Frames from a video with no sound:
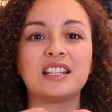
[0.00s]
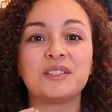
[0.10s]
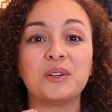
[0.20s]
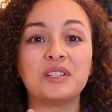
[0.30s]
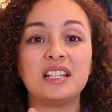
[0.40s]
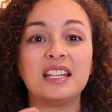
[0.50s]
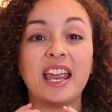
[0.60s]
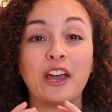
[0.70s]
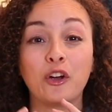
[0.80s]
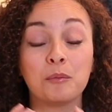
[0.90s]
salted
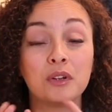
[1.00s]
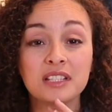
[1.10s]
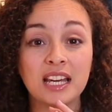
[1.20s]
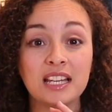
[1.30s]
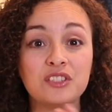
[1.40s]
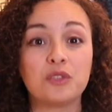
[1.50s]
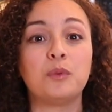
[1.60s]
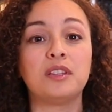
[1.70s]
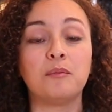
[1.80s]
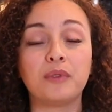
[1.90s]
caramel taste. So with
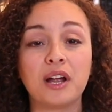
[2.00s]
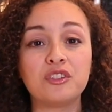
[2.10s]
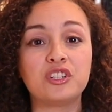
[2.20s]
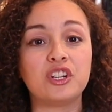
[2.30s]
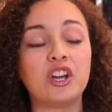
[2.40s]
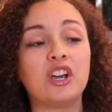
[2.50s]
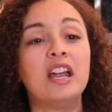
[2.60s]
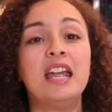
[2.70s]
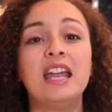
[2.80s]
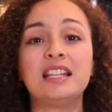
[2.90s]
the brown sugar,
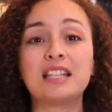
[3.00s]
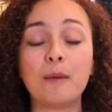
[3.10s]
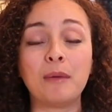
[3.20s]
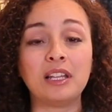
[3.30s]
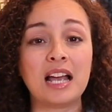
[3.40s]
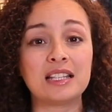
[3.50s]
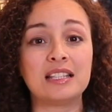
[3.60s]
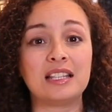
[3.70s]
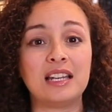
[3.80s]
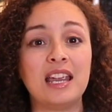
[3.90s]
it's got
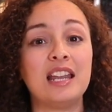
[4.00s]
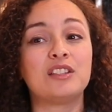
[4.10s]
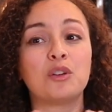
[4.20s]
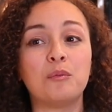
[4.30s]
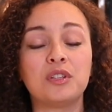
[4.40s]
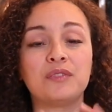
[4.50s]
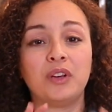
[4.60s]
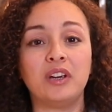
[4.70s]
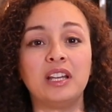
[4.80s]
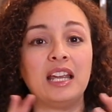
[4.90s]
molasses in it, and it's almost
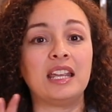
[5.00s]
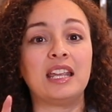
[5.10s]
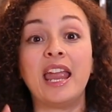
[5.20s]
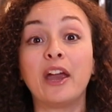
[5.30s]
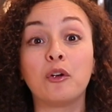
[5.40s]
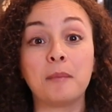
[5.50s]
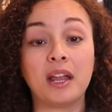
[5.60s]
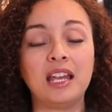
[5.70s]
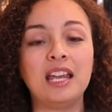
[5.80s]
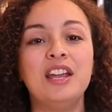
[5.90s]
very like
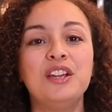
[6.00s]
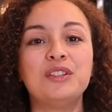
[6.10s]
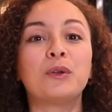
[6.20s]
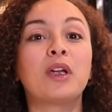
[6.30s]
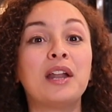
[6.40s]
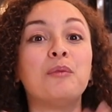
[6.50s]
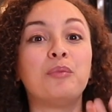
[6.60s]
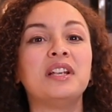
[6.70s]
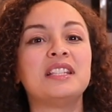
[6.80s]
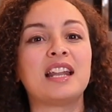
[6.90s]
caramelly. So it kind of
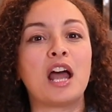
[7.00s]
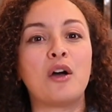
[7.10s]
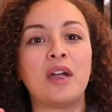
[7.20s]
brings that out,